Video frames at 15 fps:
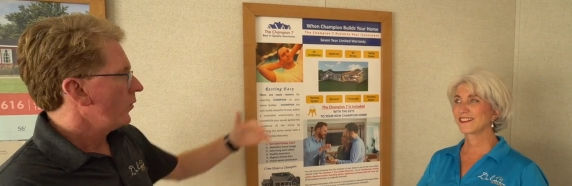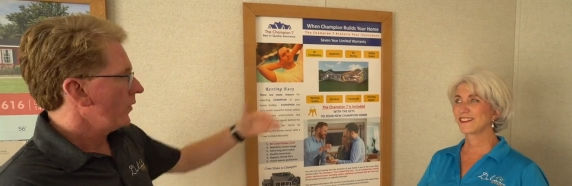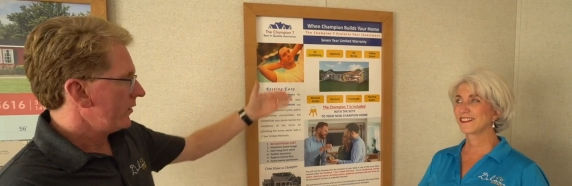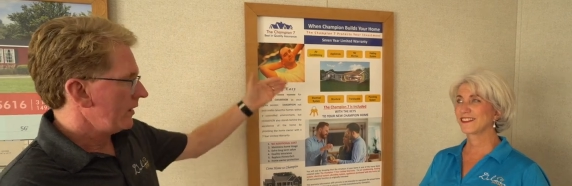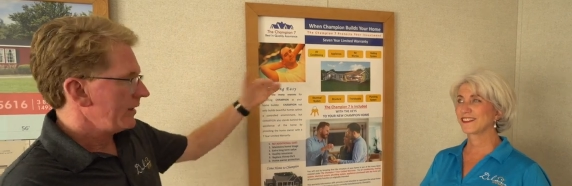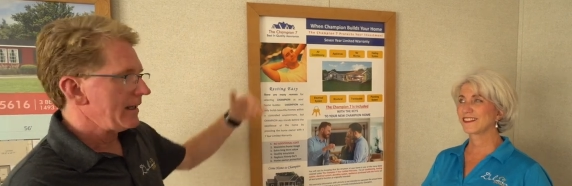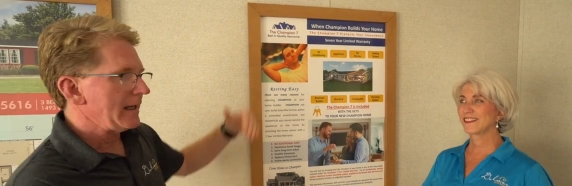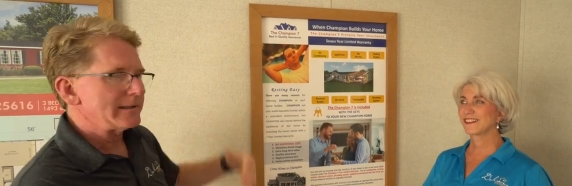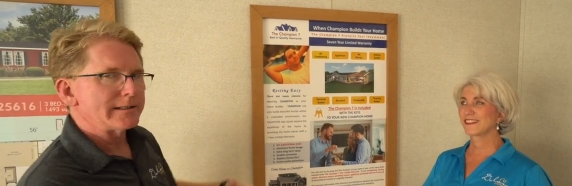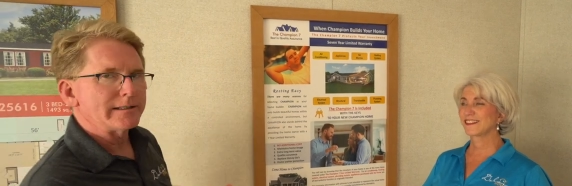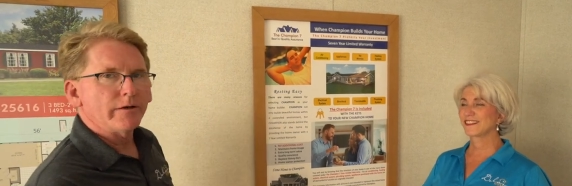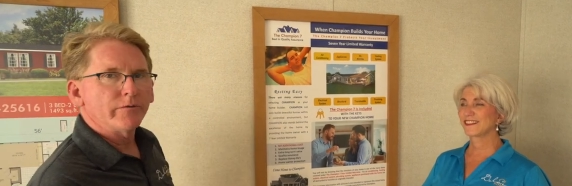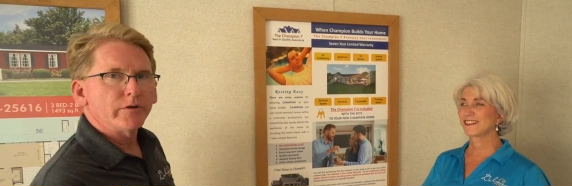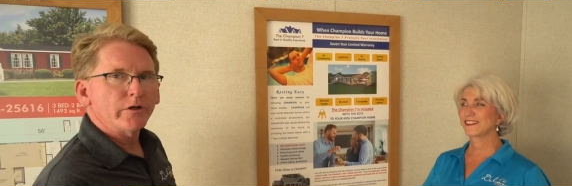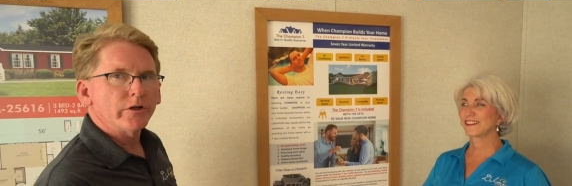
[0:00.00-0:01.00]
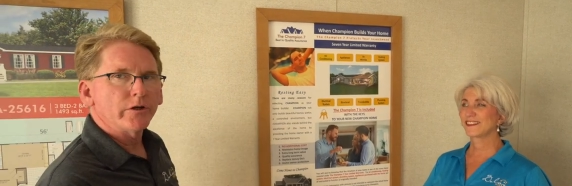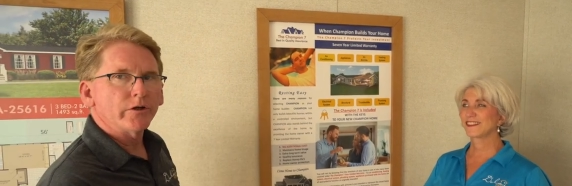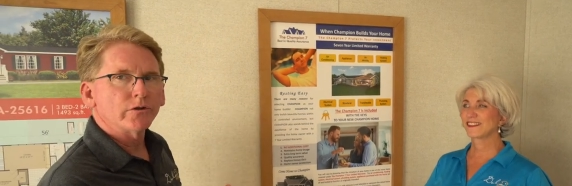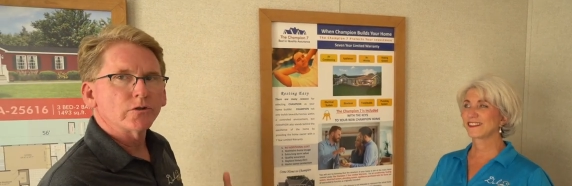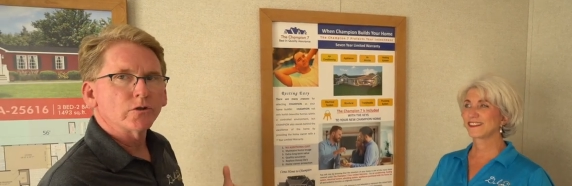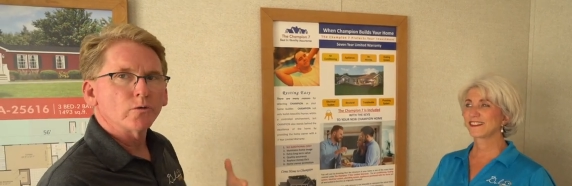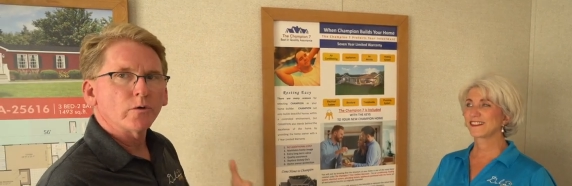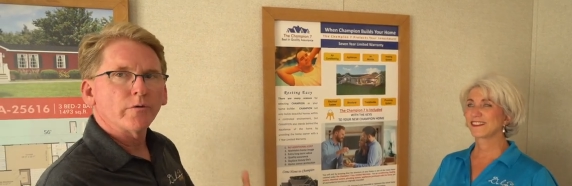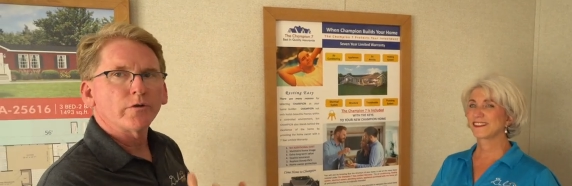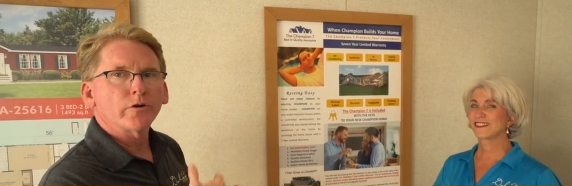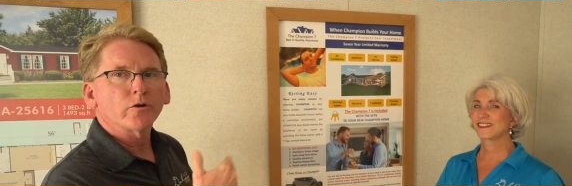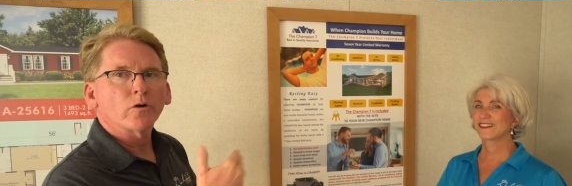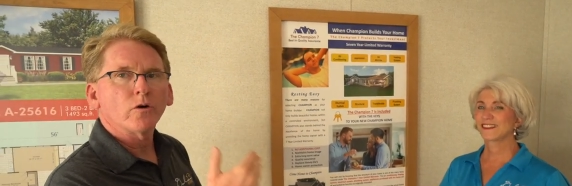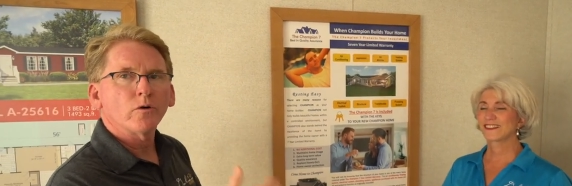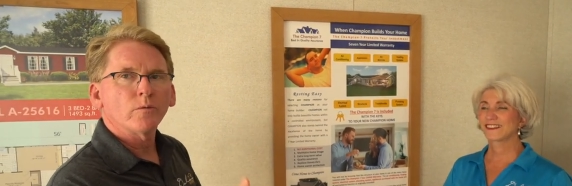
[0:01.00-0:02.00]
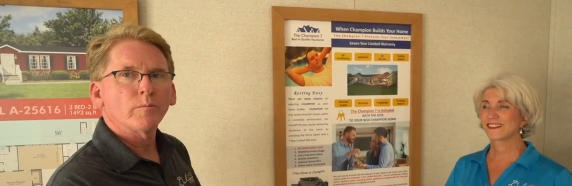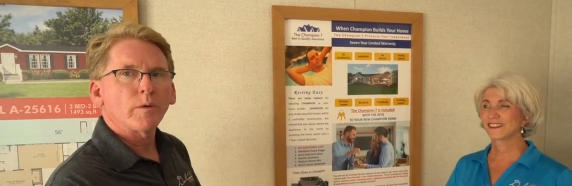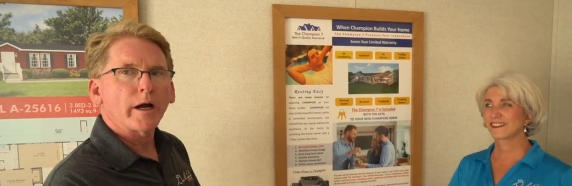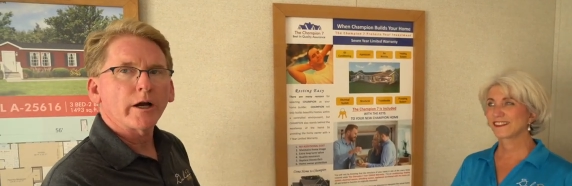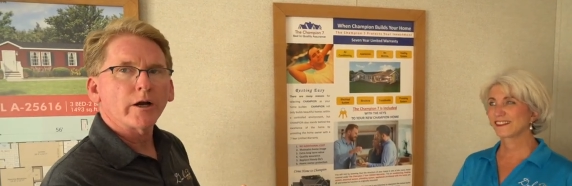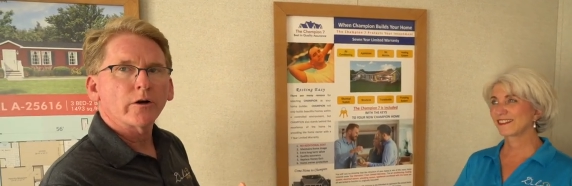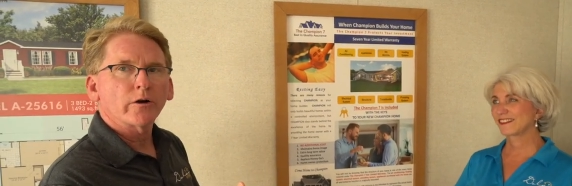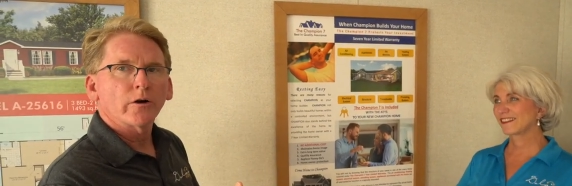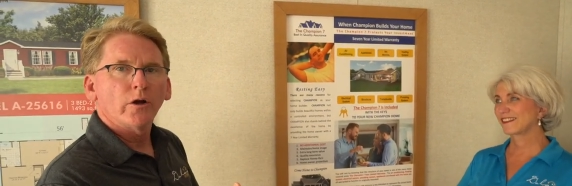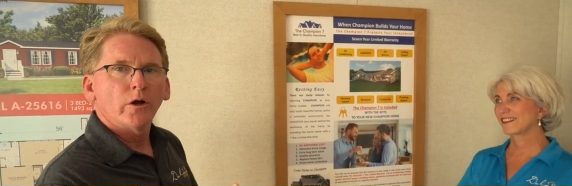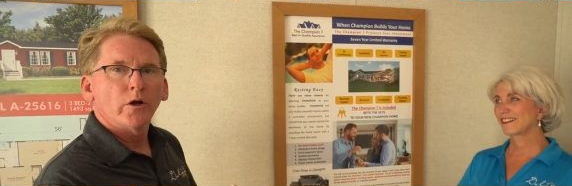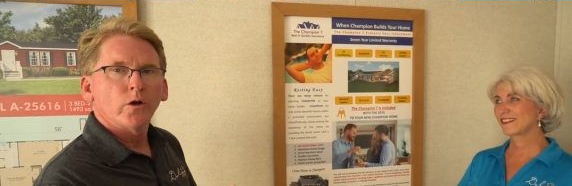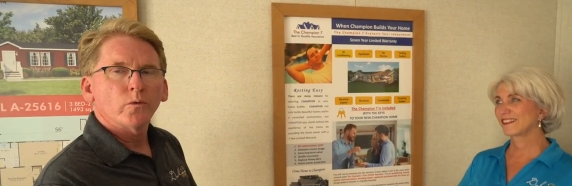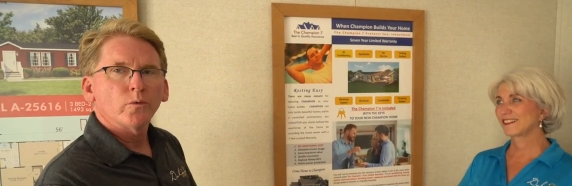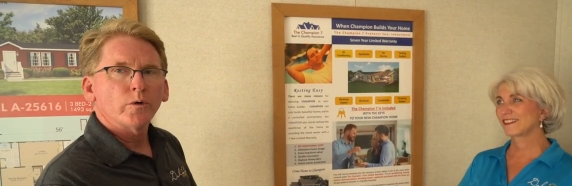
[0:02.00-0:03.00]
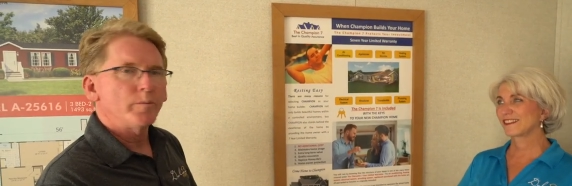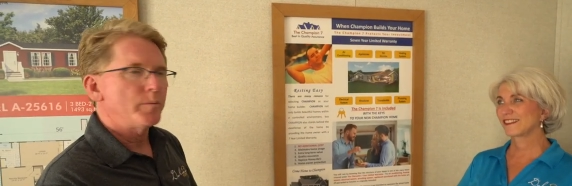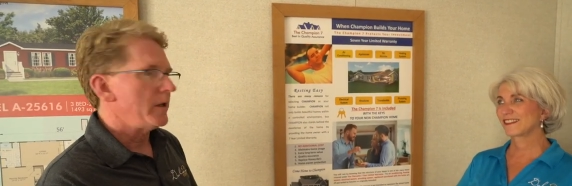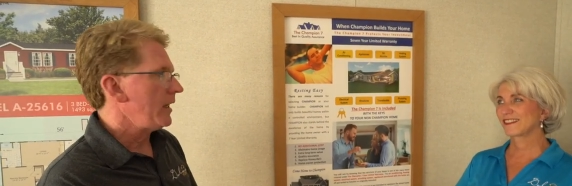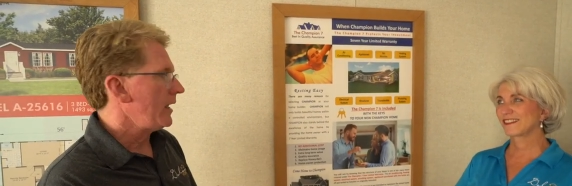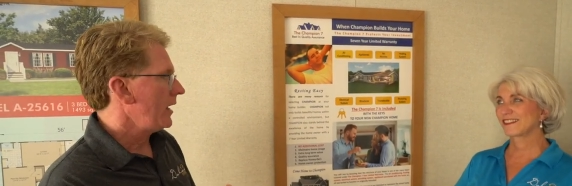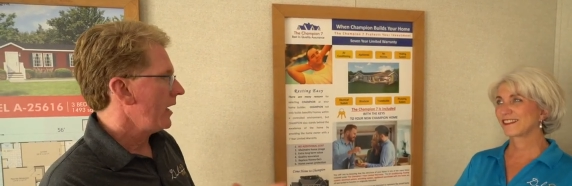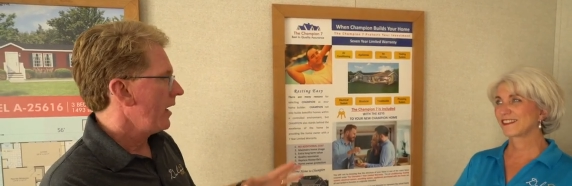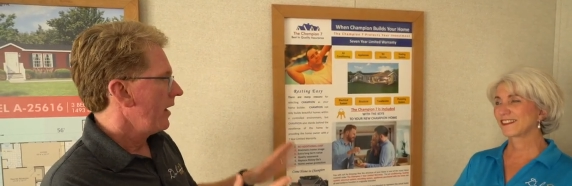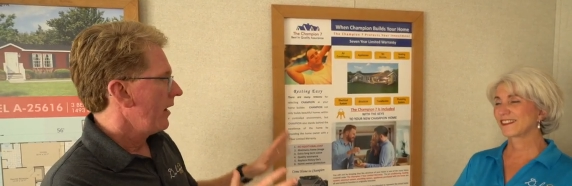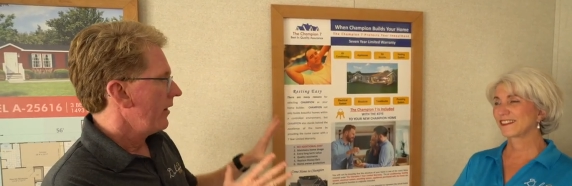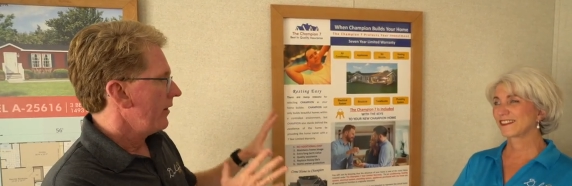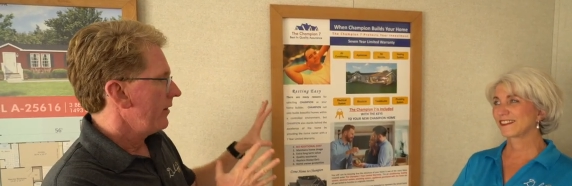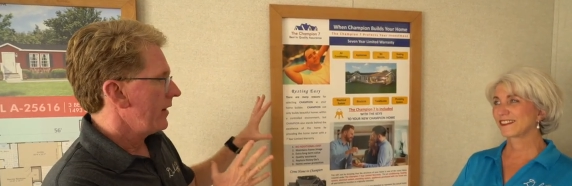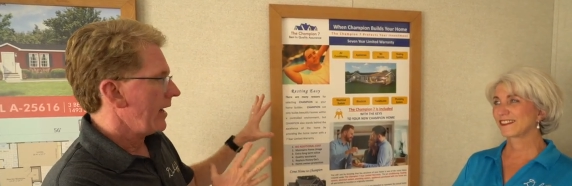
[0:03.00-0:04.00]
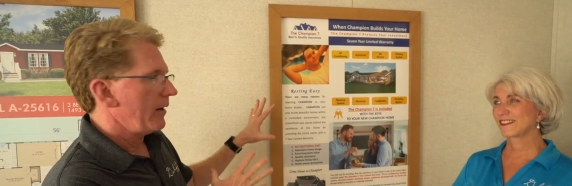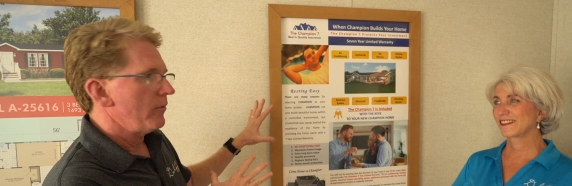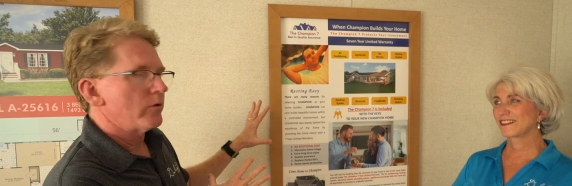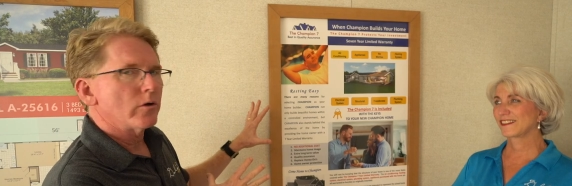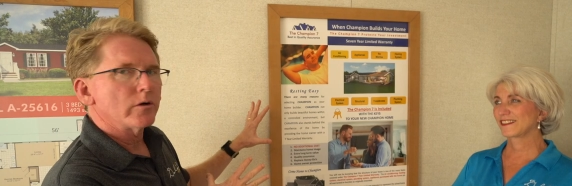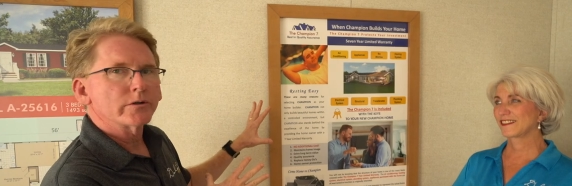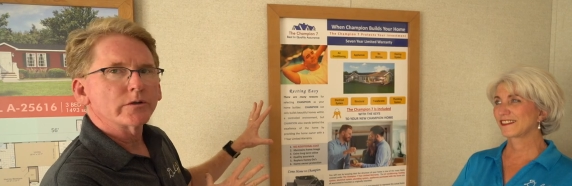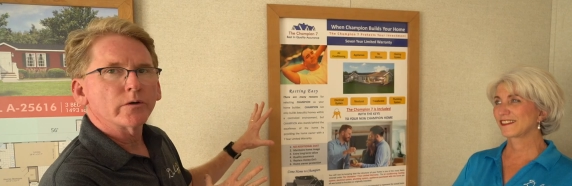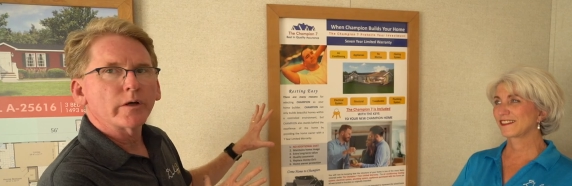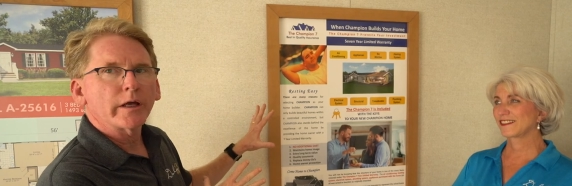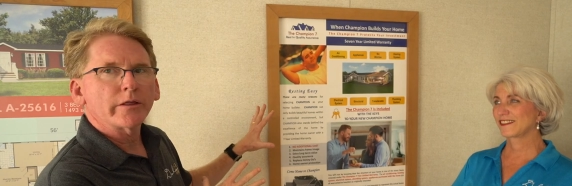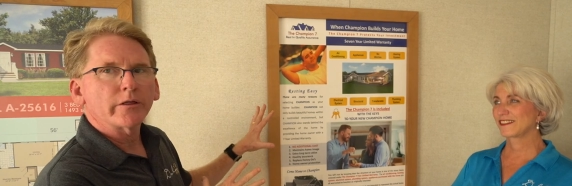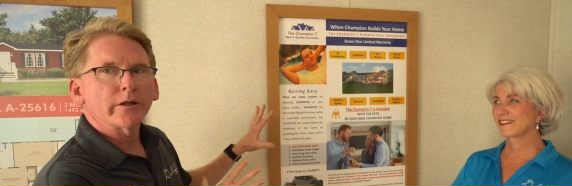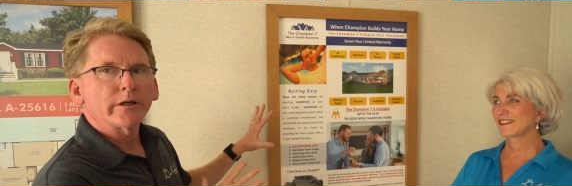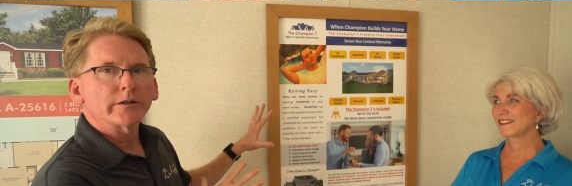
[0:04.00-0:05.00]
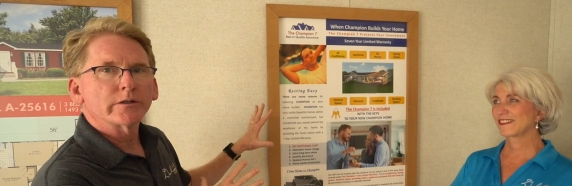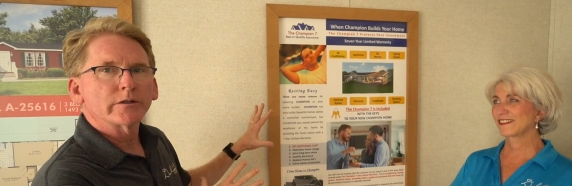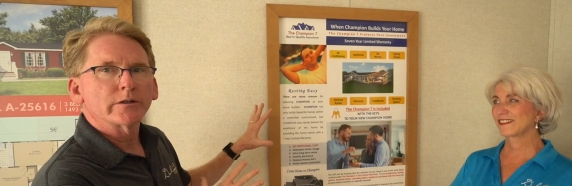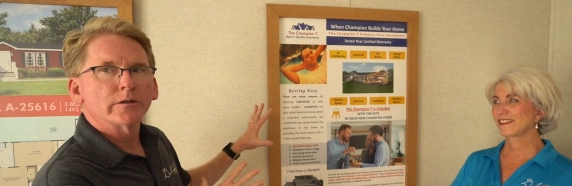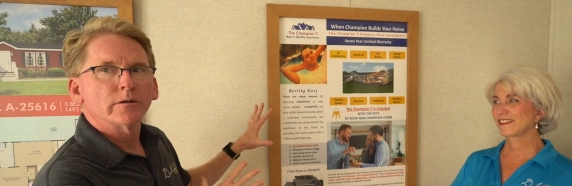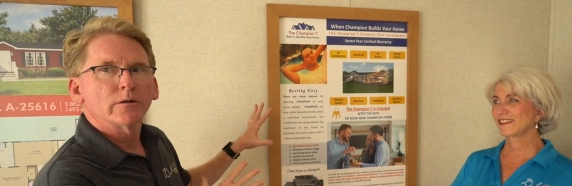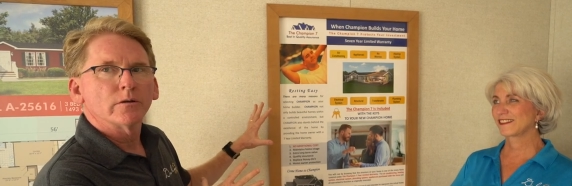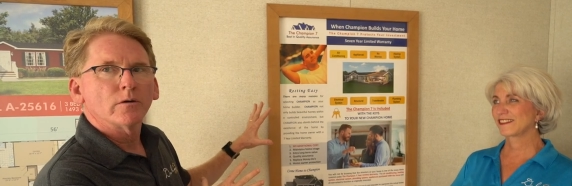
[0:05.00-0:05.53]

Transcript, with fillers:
Speaker 1: within that seven years, whoever your home buyer would be they would also get this